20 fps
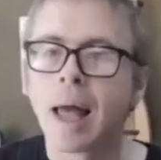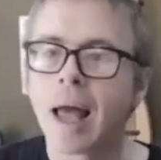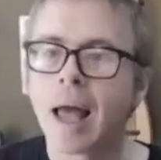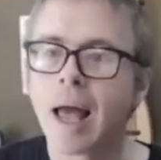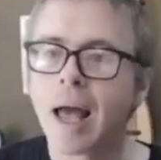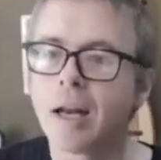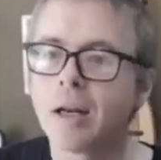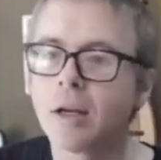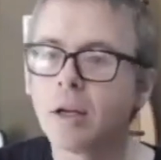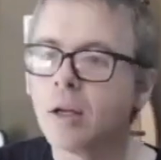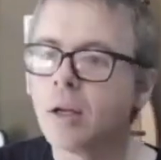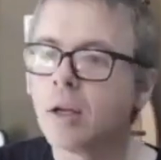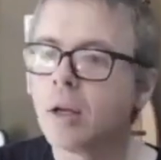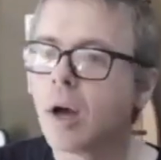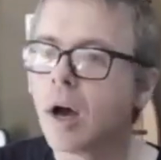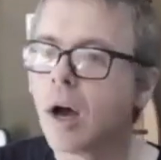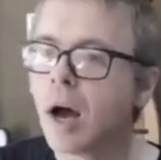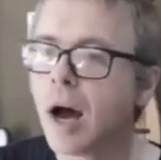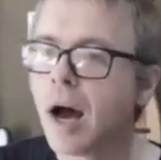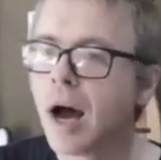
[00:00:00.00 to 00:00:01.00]
And
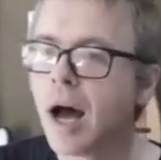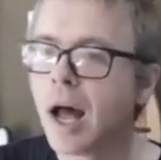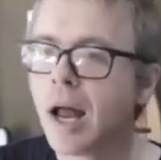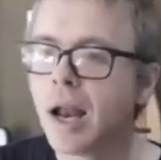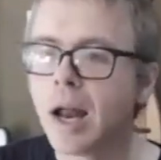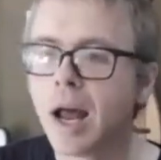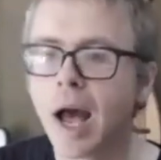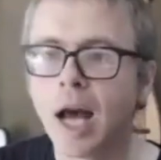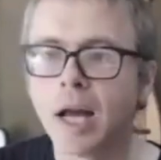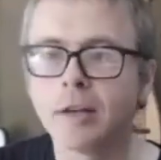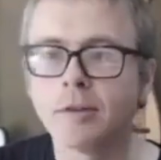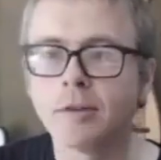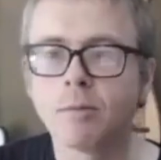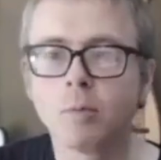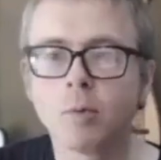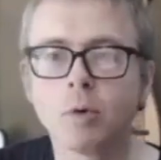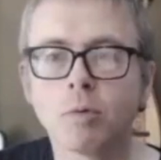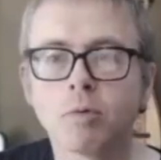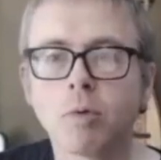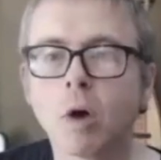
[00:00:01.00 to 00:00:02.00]
a
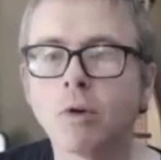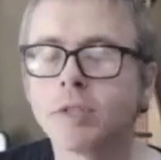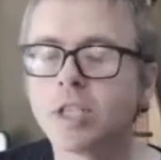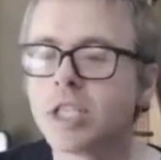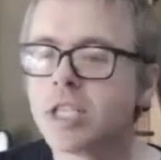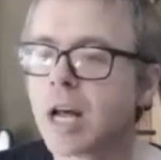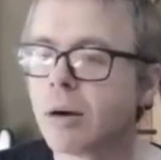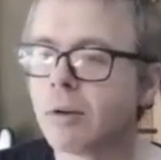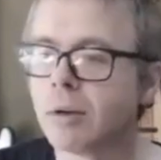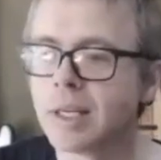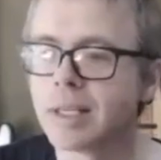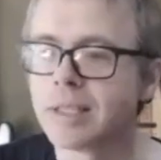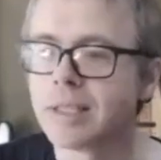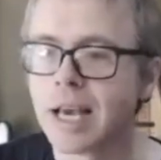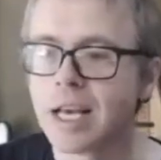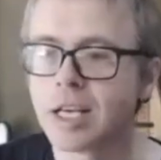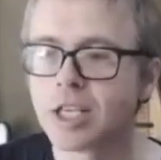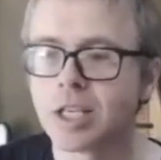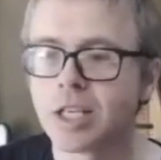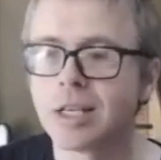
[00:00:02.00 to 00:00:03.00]
gross
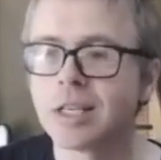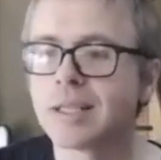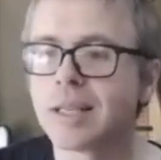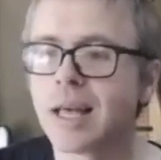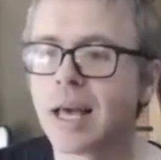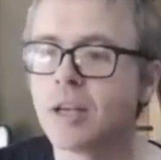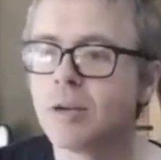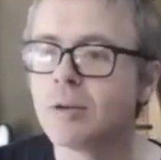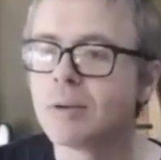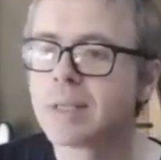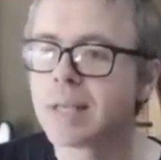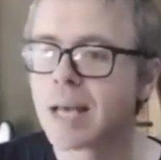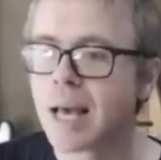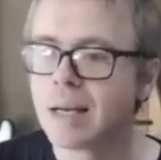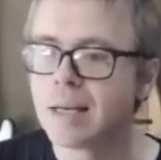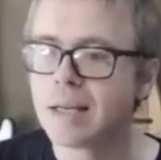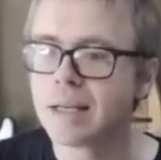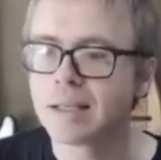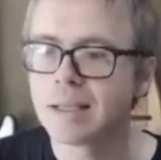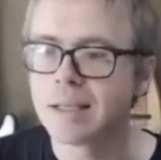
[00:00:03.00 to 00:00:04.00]
generalization is that
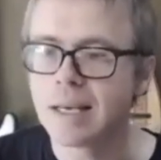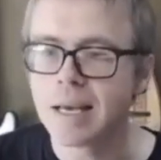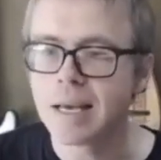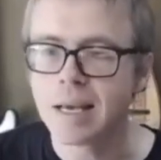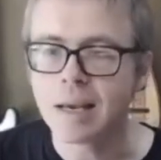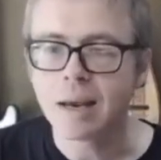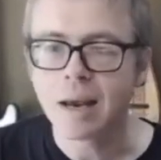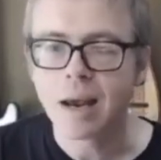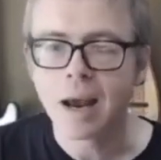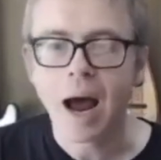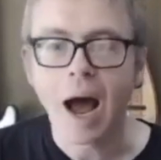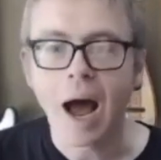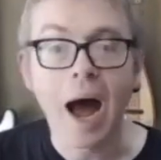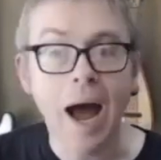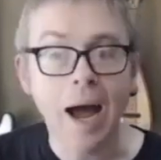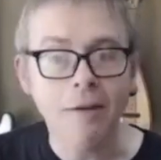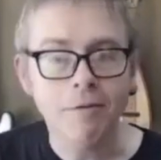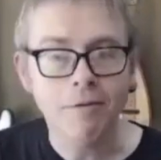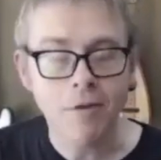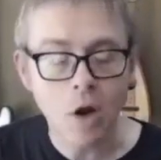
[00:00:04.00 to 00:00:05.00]

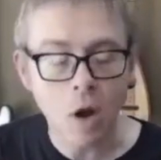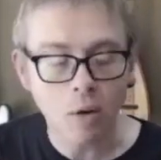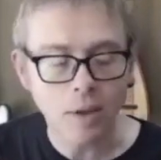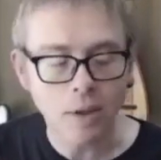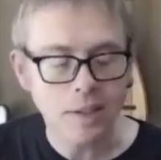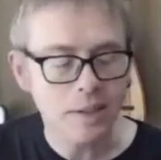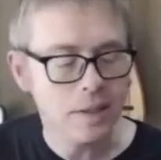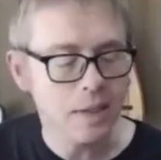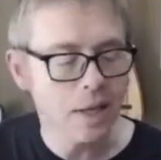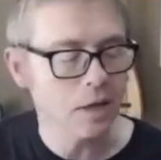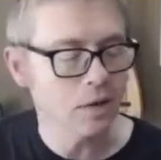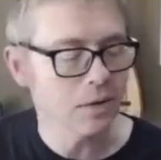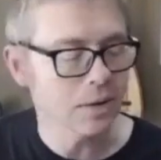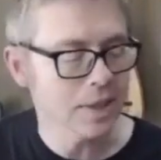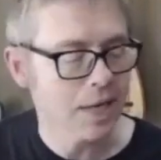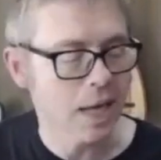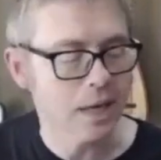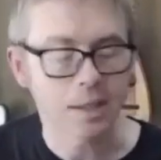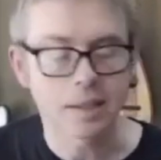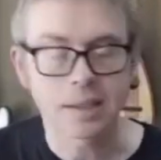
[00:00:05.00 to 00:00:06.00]
I've noticed that you
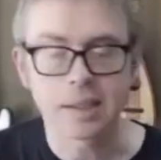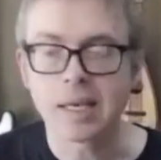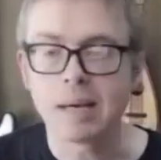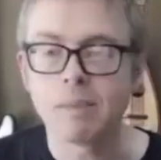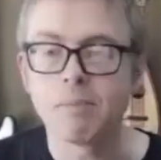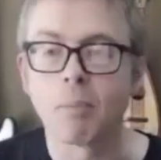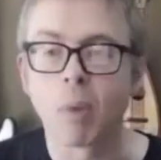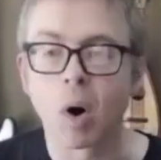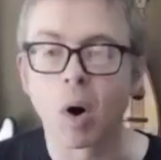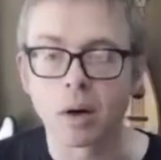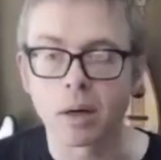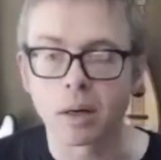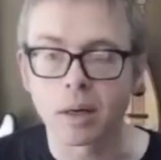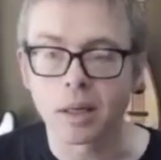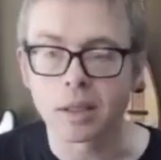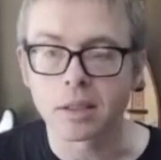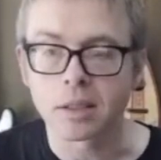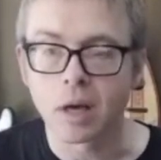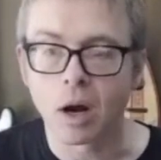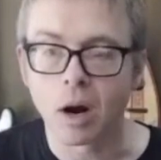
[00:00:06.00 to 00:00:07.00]
tend to see
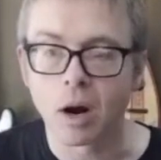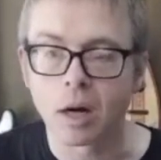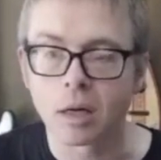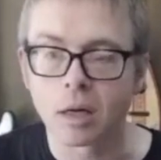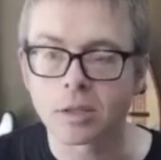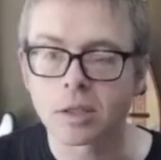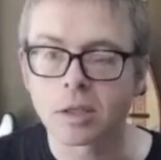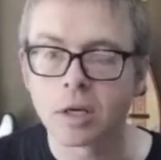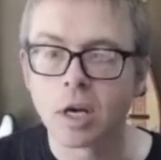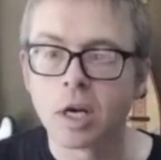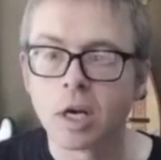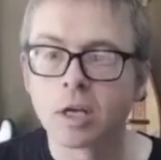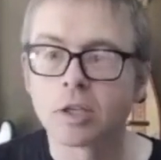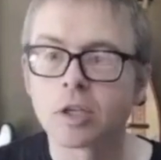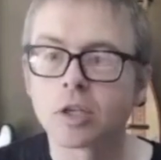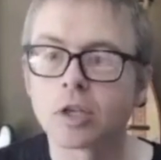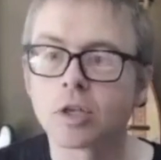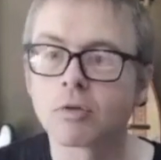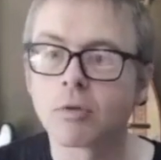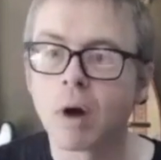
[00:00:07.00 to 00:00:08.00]
Martin guitars
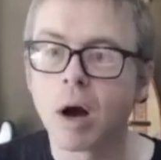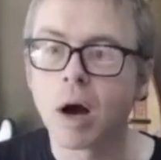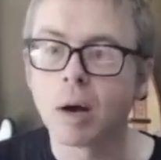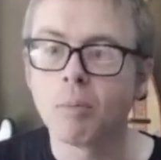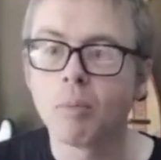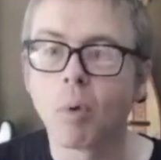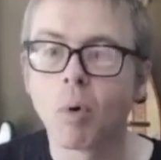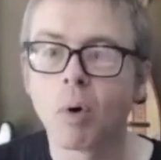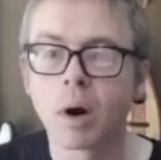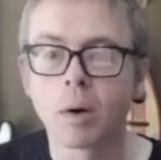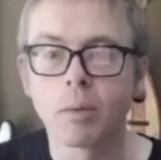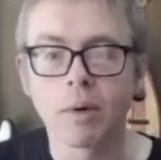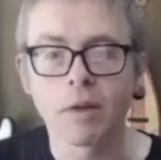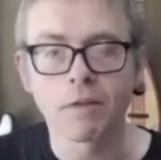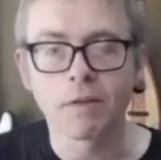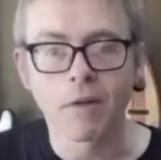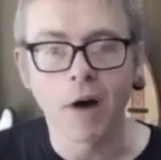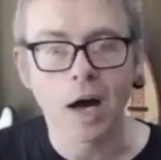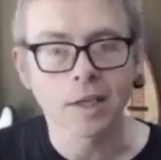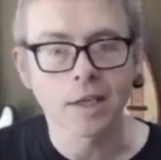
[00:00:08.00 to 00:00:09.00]
strung more
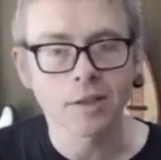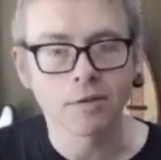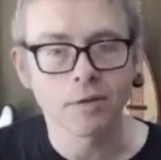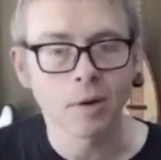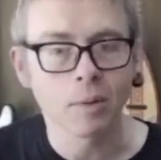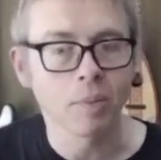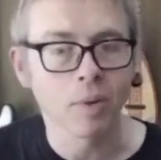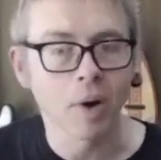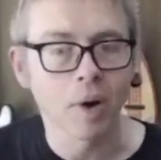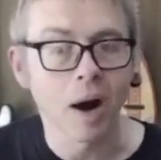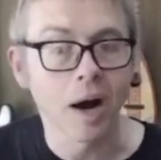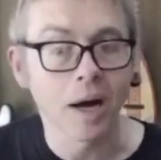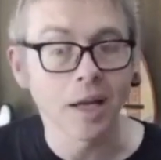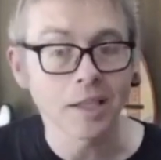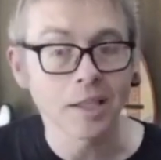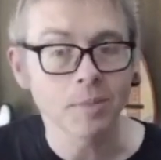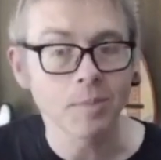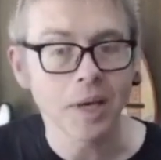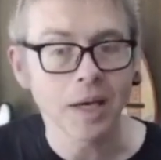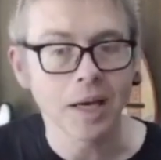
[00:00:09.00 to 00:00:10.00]
with phosphor
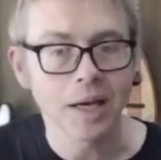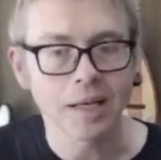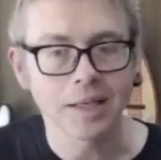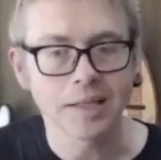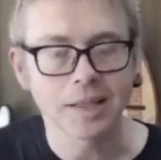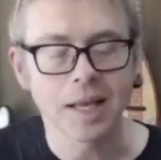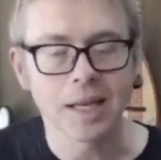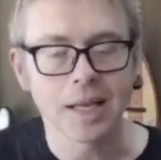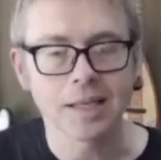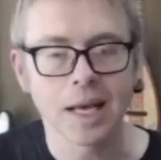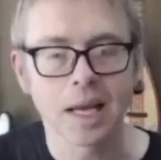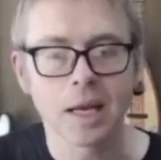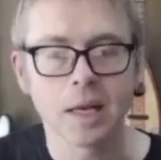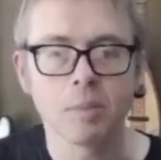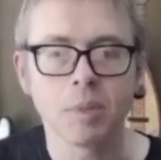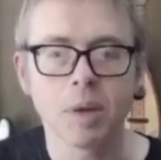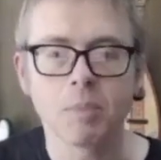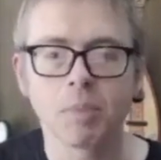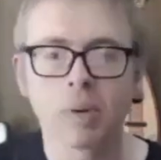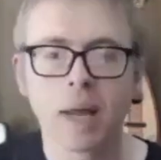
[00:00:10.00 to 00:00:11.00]
bronze because they tend to
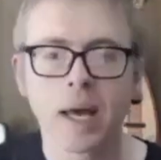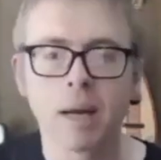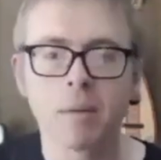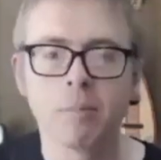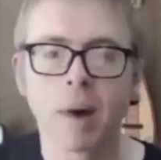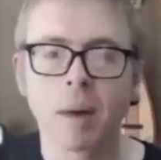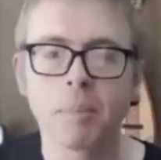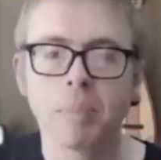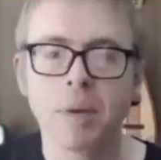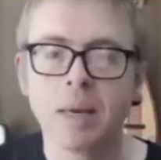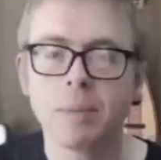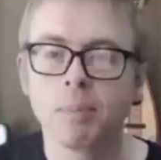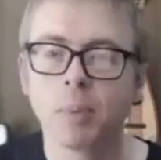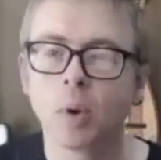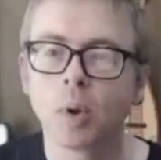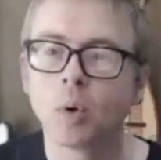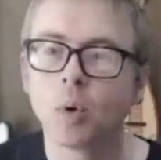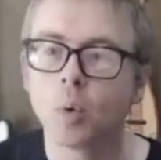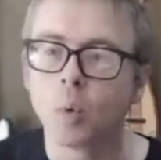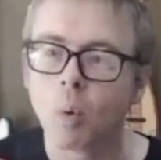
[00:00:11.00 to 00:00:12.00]
be played by
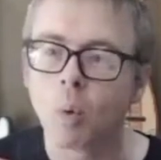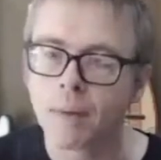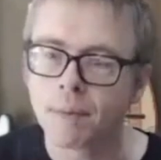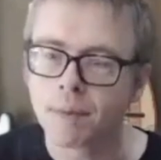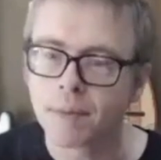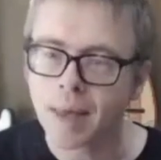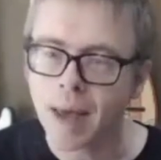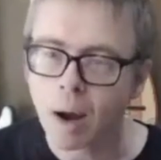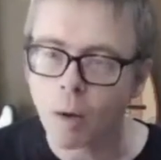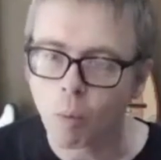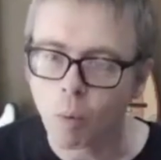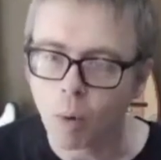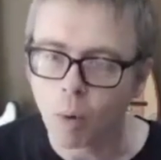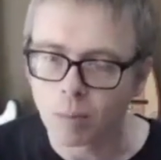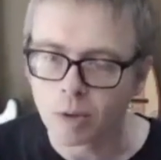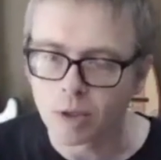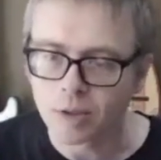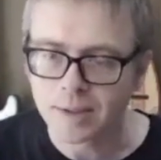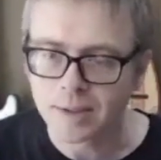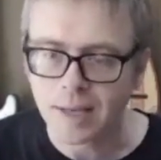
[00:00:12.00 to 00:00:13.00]
people who want that
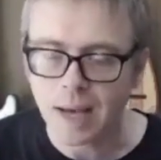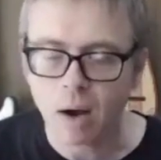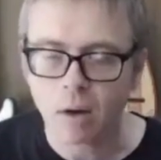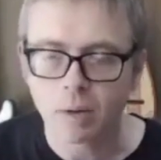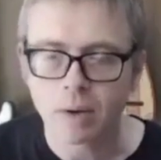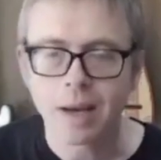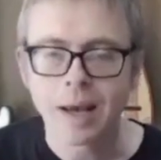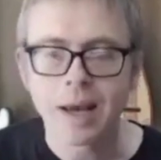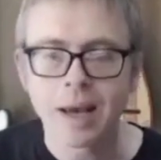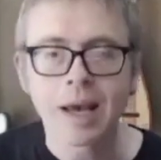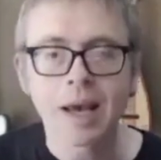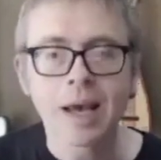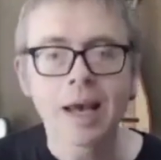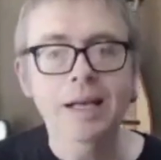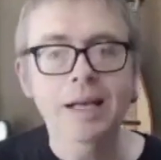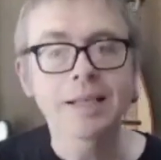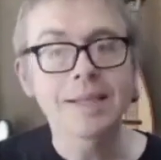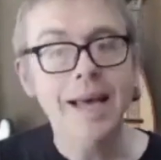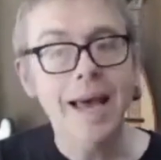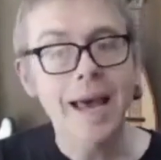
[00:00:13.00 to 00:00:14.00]
warmer sound.
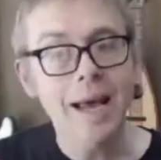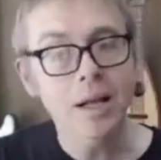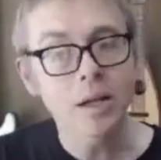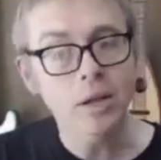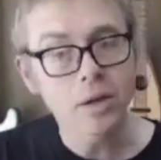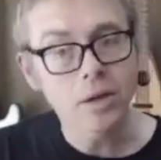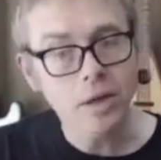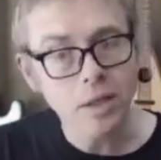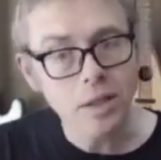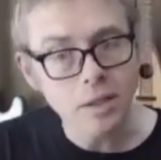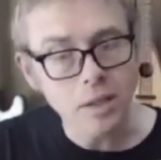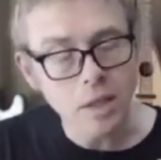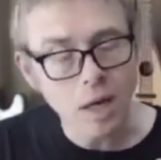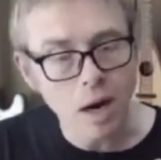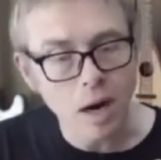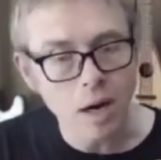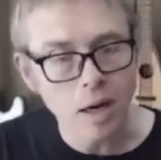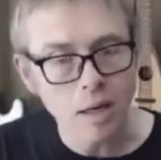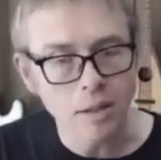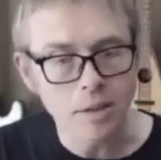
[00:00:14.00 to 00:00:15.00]
Taylor
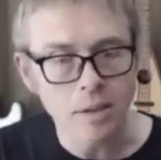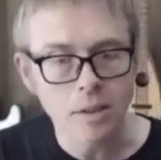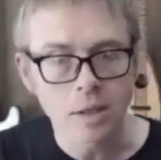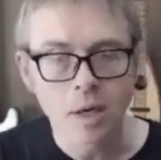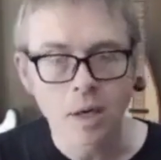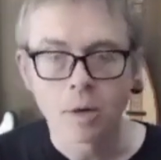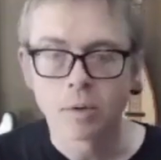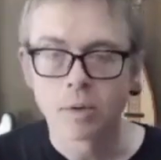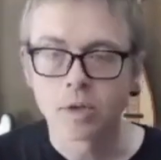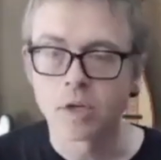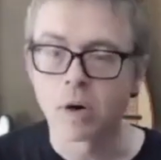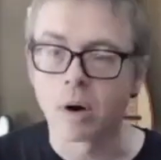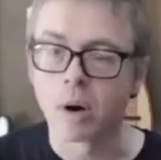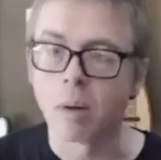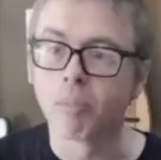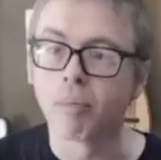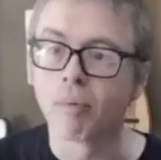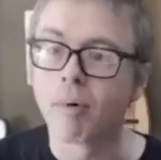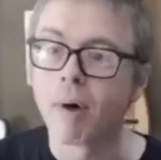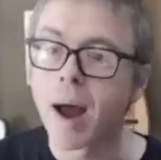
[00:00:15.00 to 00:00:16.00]
guitars, which are
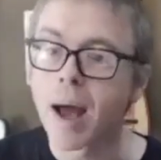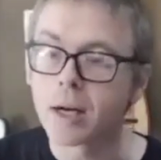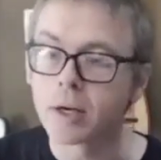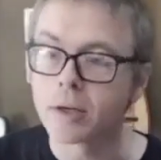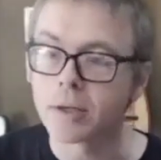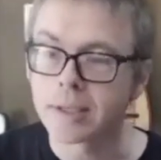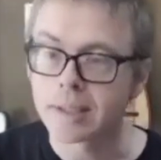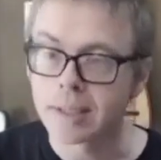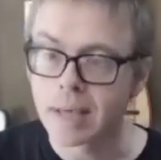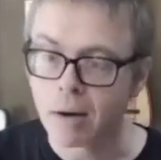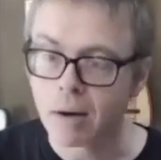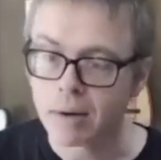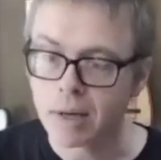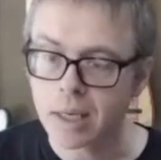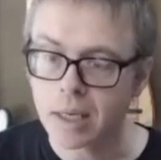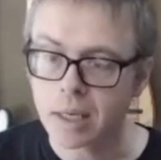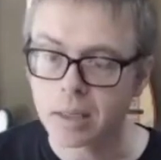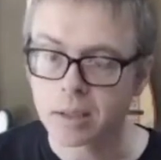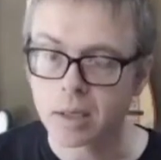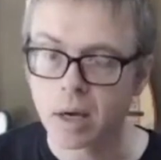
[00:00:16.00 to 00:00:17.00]
a brighter
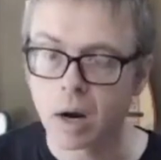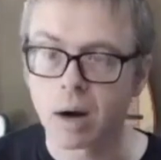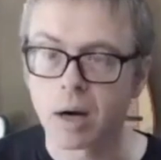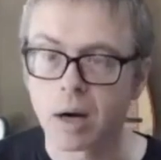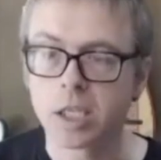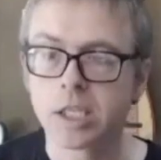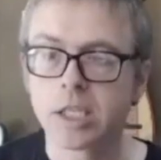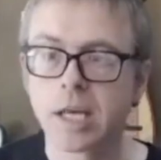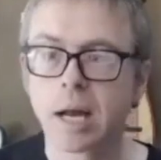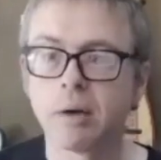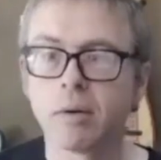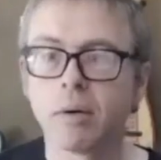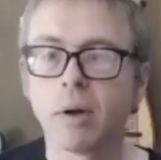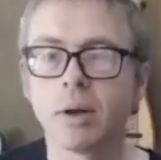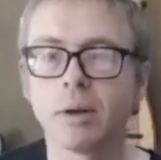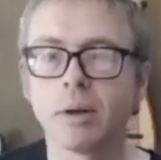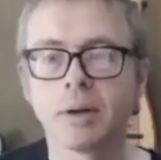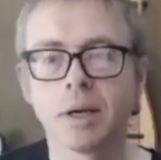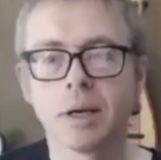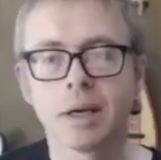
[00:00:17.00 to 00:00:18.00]
sounding guitar in general,